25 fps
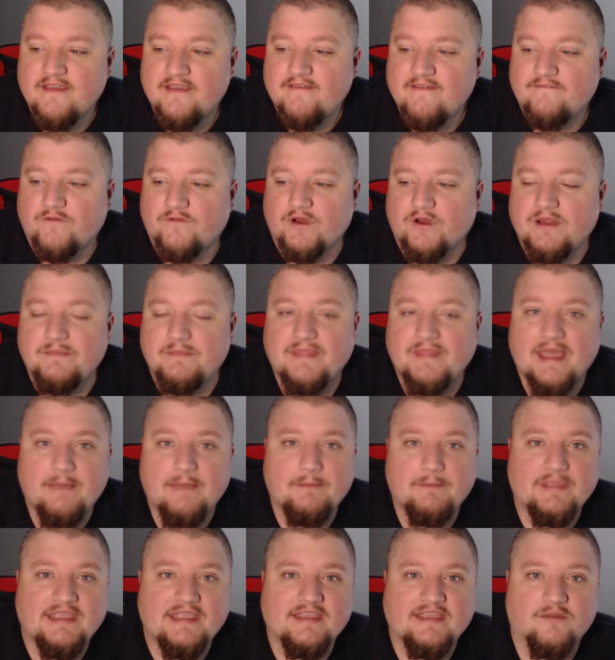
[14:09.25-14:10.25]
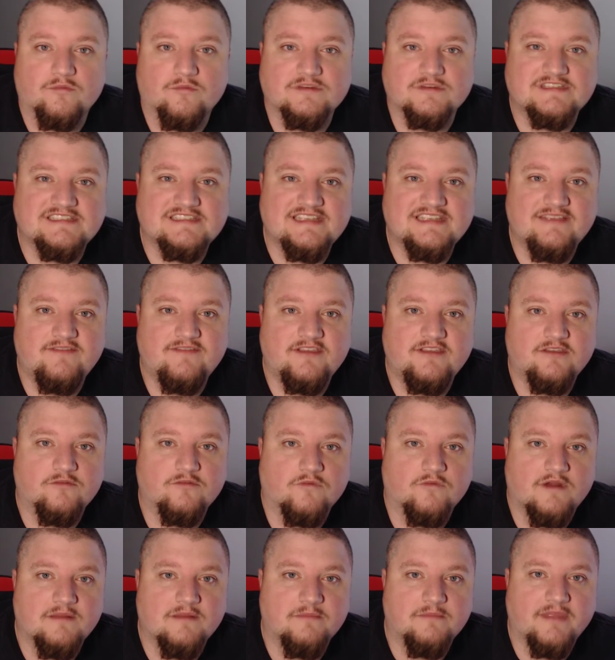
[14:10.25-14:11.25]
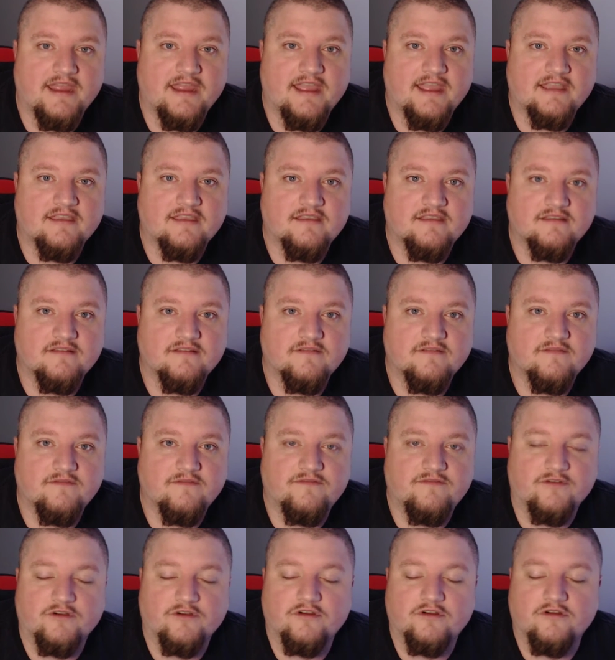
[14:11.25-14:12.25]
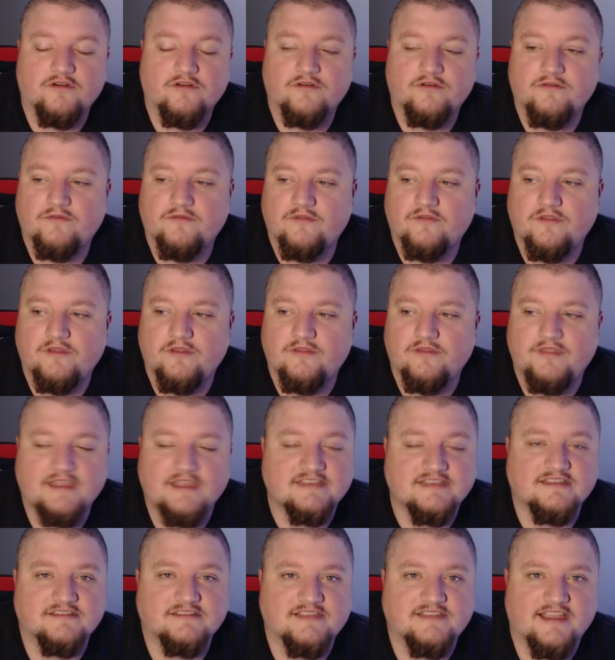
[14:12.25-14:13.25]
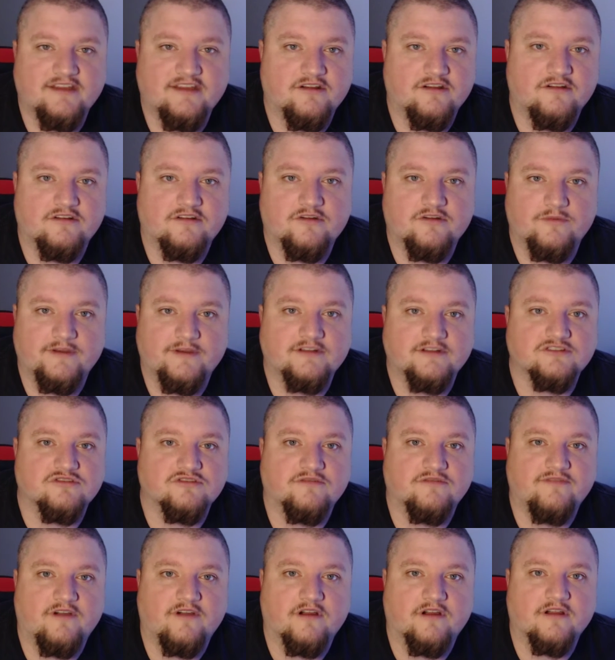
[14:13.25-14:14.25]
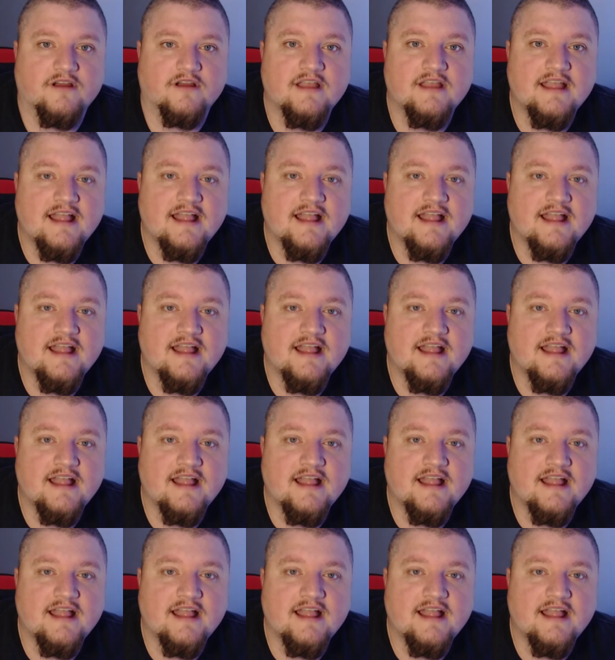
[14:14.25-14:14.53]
for him not being a receiving running back for his entire career so far.